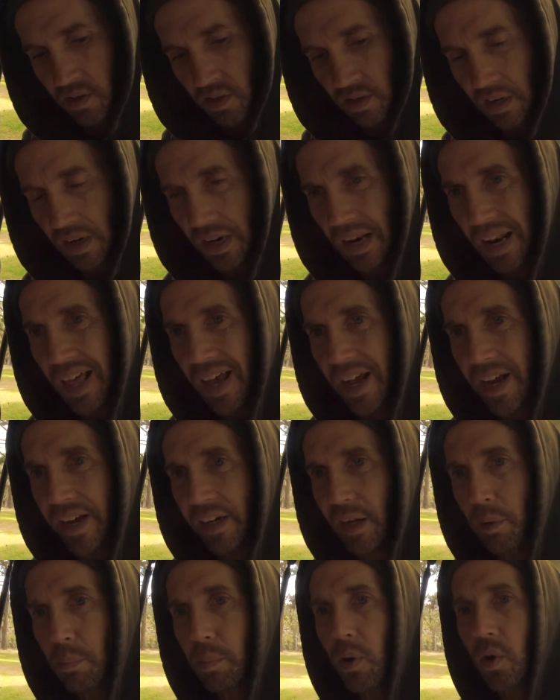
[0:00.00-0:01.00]

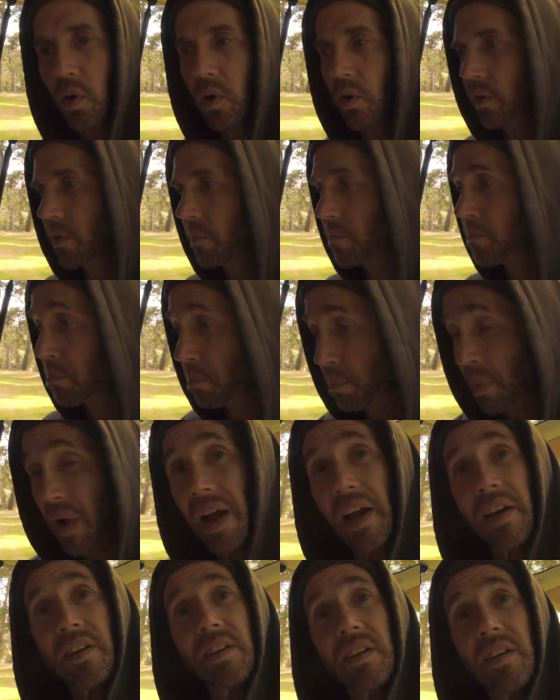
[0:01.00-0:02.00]
laying upon,
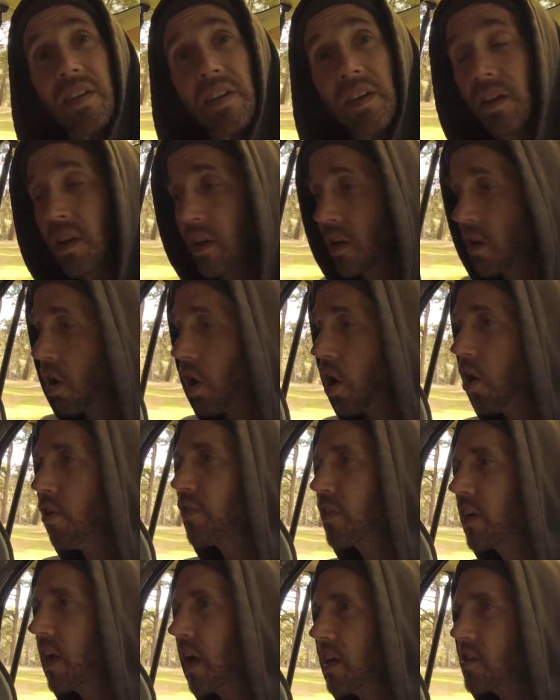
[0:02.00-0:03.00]
but
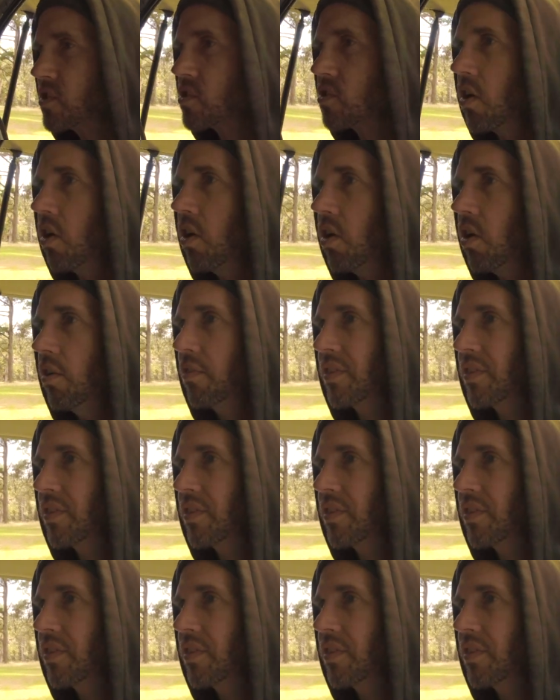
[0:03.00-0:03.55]
offcuts of